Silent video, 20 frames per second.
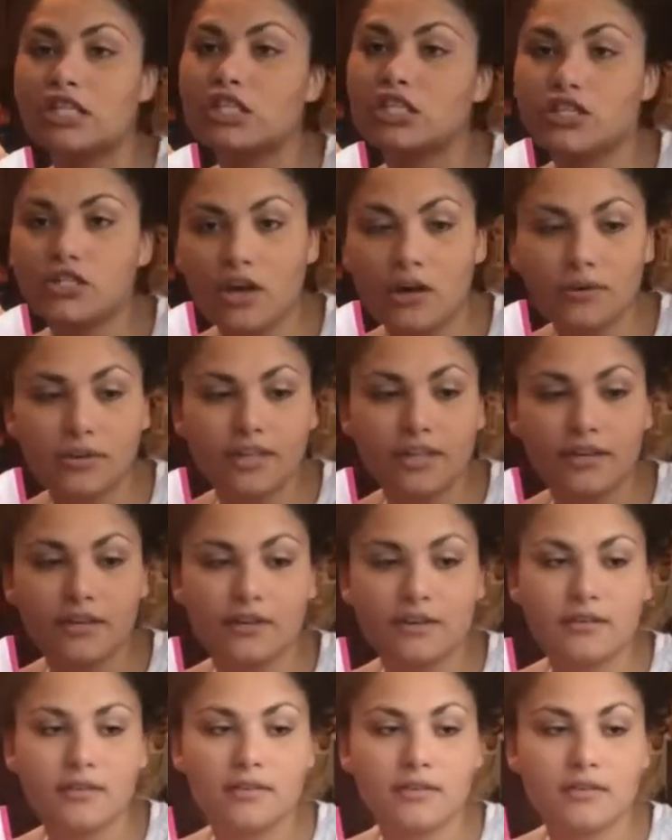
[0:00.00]
So
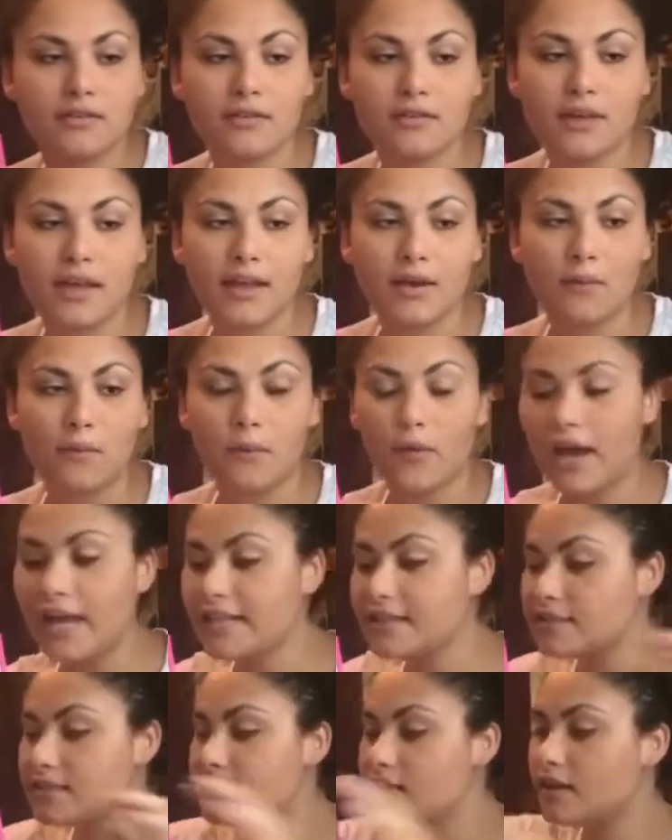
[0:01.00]
cute. Like
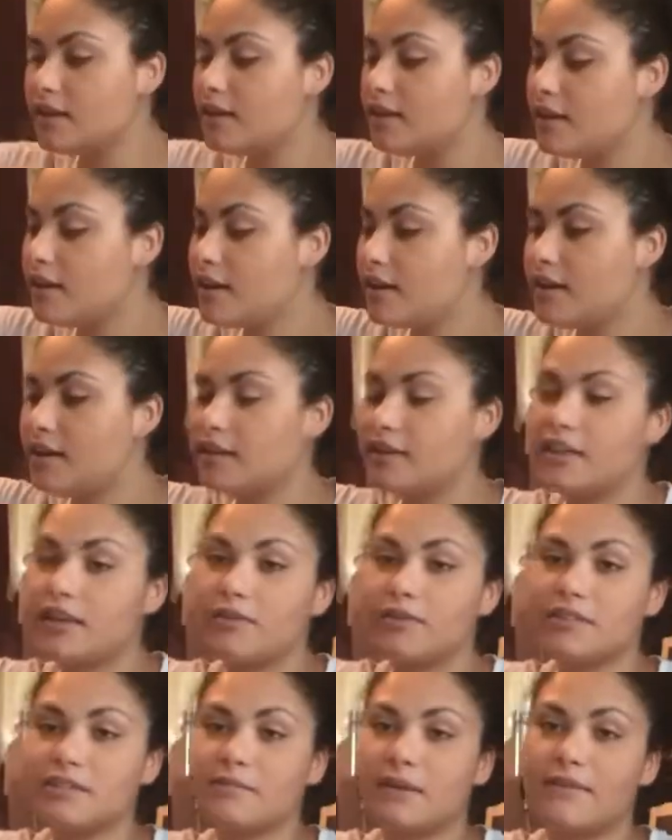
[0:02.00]
what?
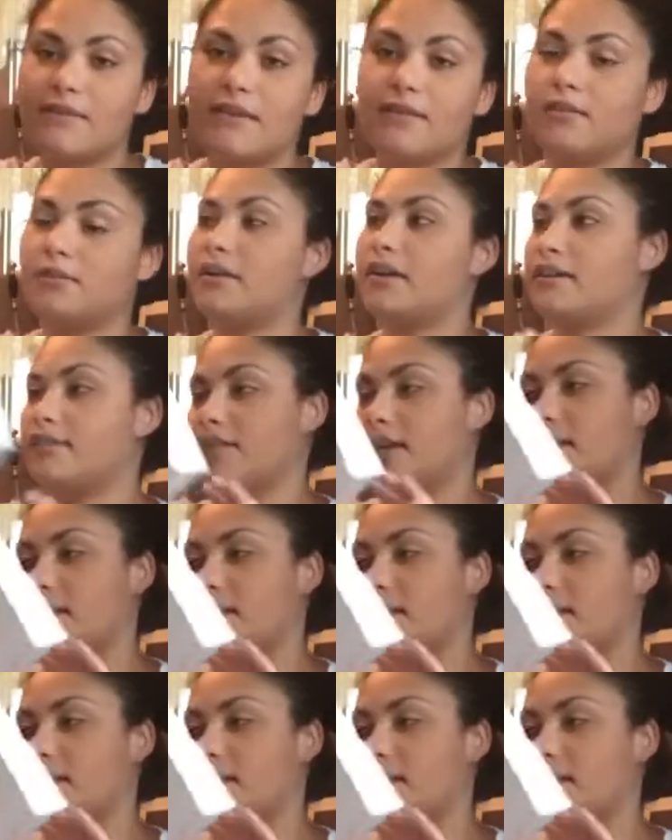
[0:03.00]
Cute is my favorite word